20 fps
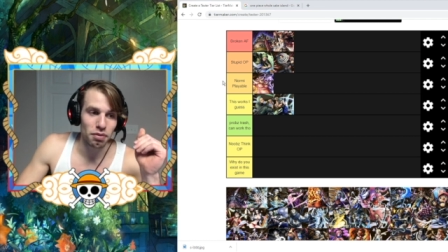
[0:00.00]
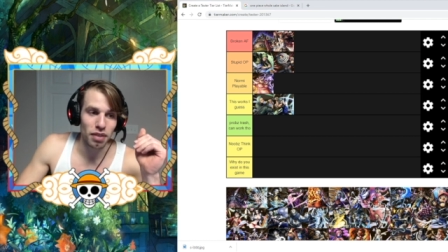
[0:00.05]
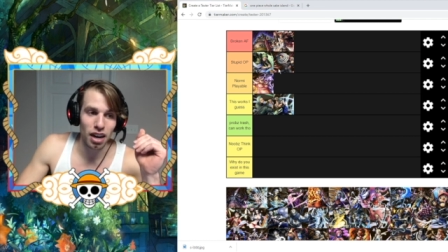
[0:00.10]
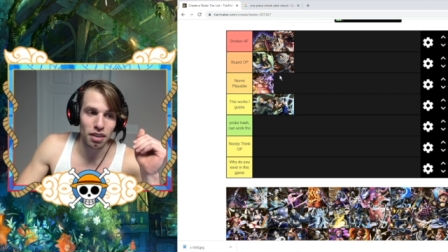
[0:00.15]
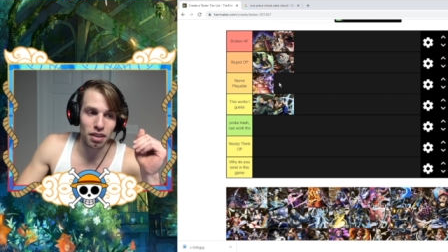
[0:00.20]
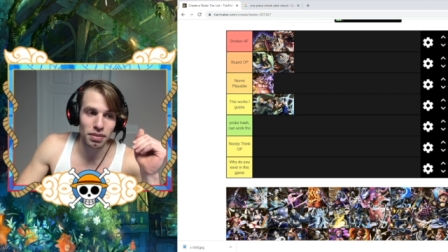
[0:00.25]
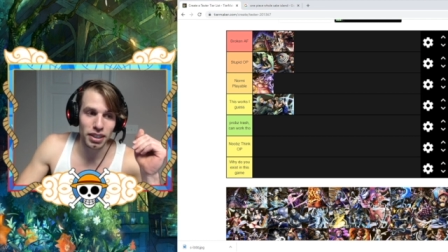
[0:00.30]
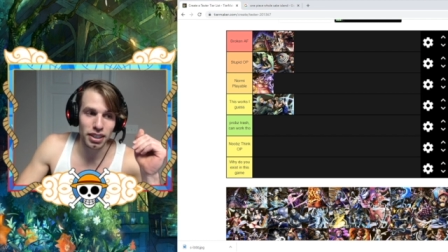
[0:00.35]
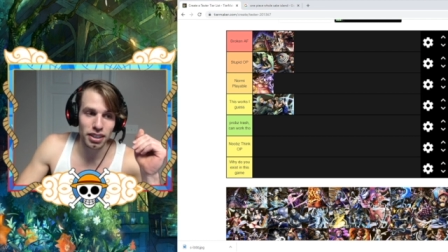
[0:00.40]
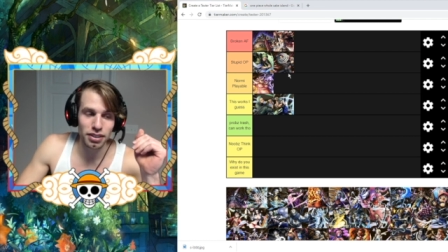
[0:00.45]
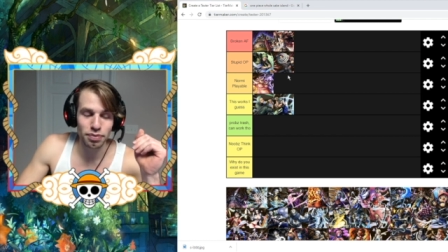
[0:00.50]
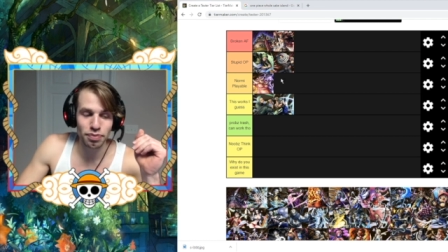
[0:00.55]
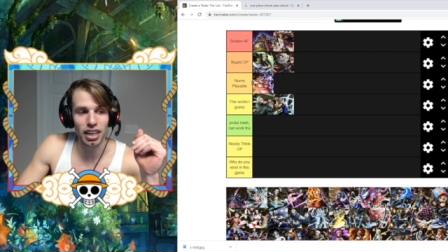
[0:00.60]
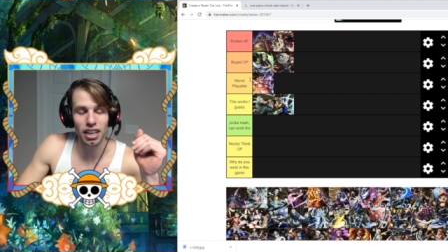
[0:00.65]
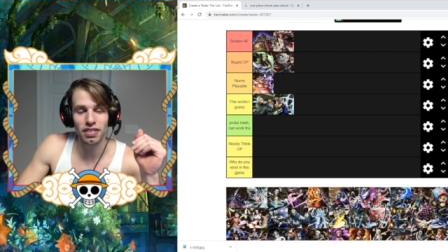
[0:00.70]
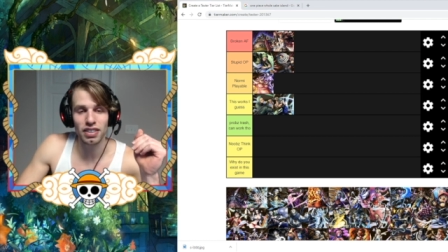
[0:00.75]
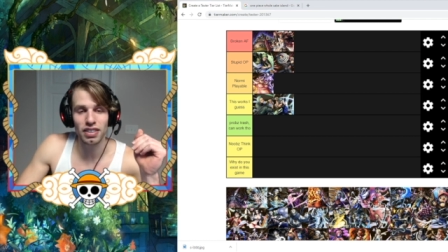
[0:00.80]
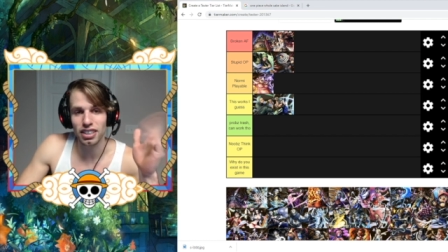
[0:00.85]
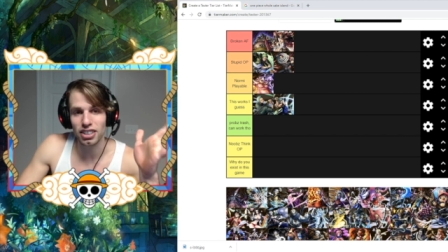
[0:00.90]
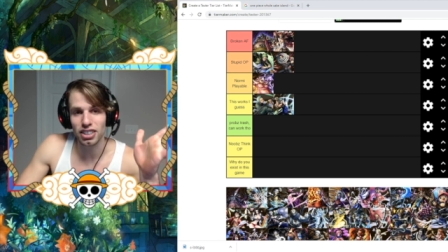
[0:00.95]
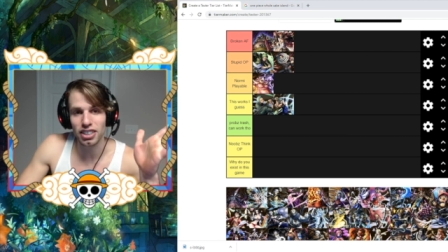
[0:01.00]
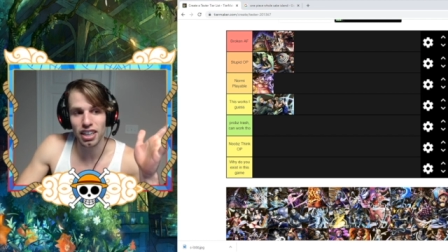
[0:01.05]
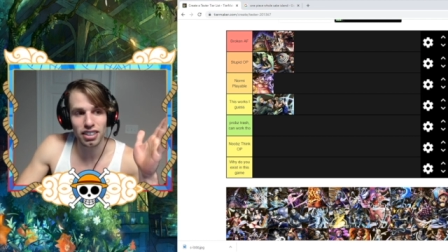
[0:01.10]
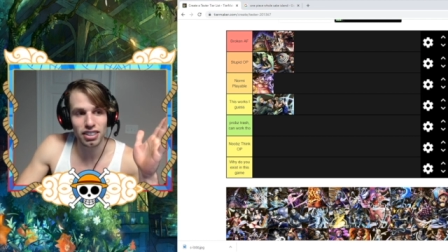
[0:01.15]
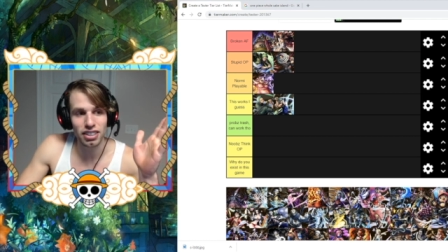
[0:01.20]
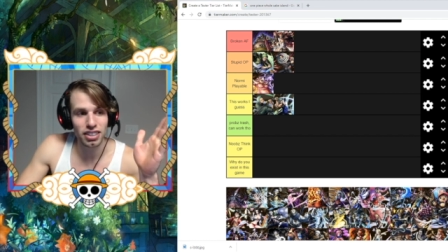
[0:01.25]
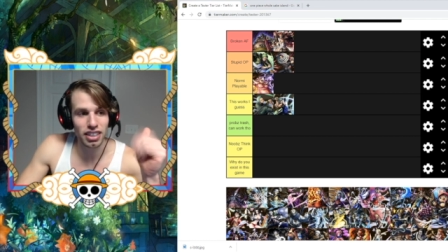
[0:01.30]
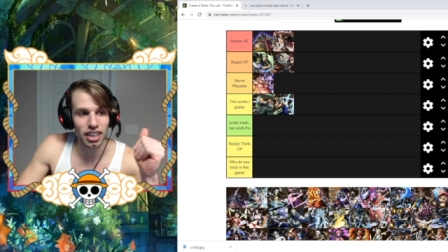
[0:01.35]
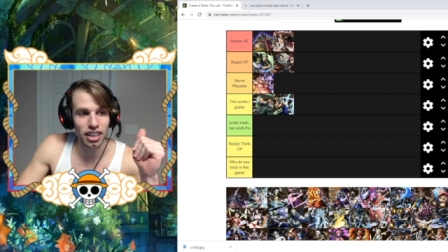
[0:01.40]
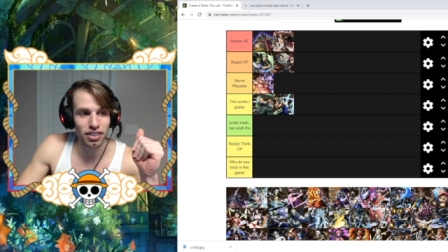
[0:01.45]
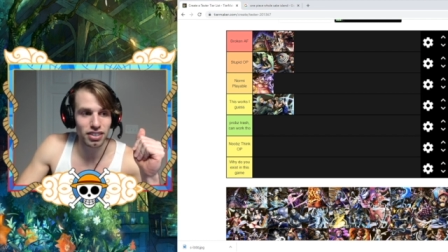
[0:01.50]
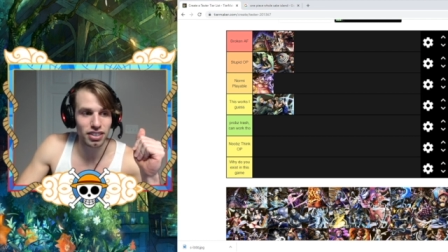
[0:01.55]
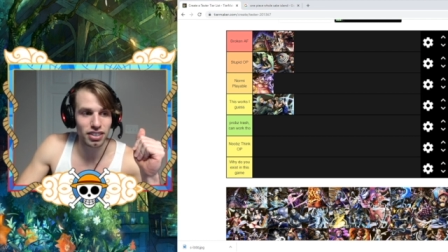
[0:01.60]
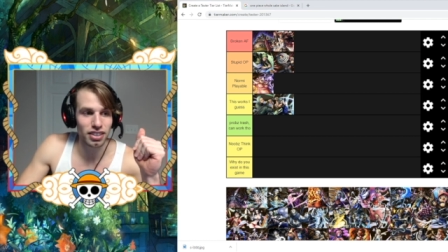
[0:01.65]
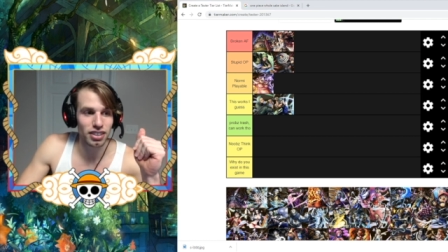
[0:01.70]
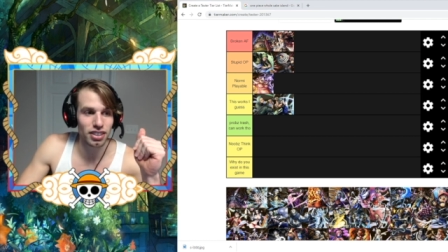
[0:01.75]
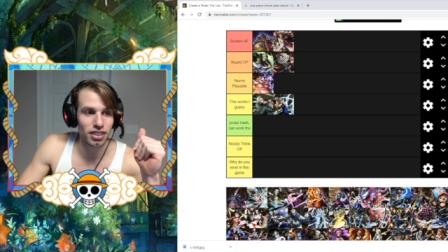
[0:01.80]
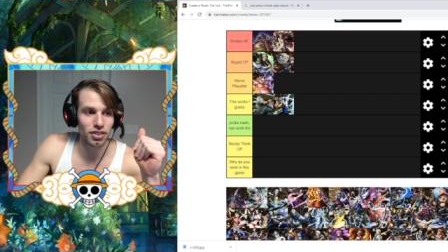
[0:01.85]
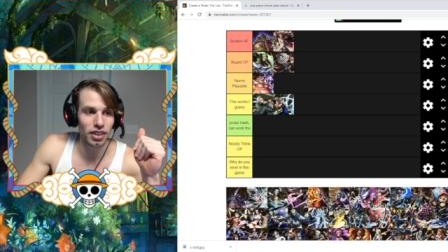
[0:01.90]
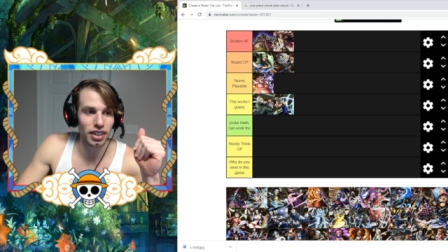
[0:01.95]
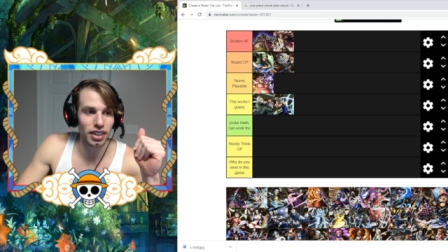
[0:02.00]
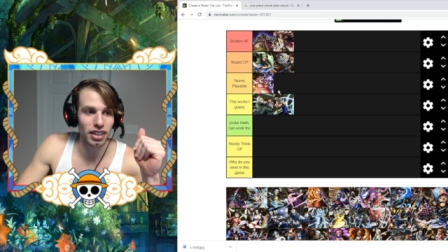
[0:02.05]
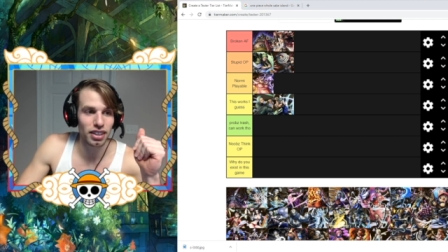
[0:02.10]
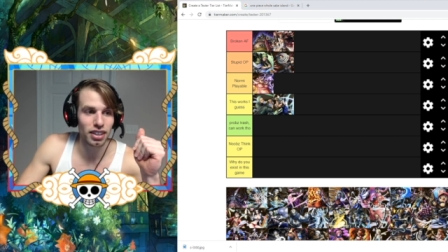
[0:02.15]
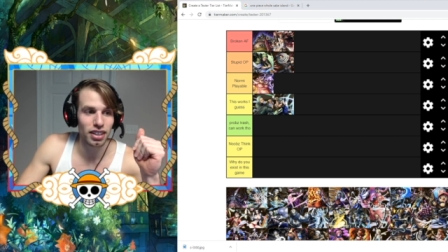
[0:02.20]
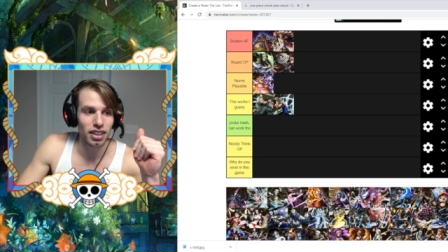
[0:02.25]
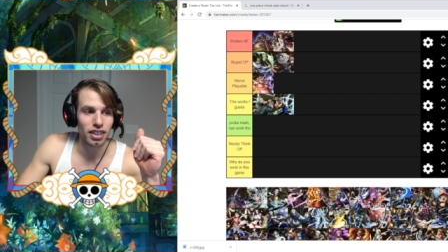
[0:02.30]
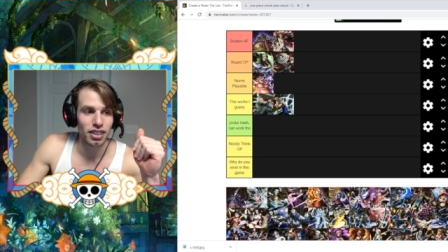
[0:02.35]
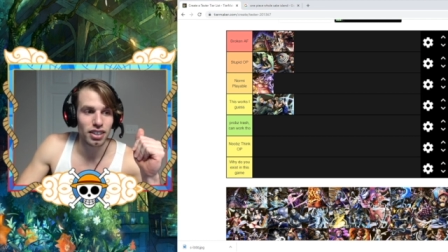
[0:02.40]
Mama, even Shanks she can't really deal with.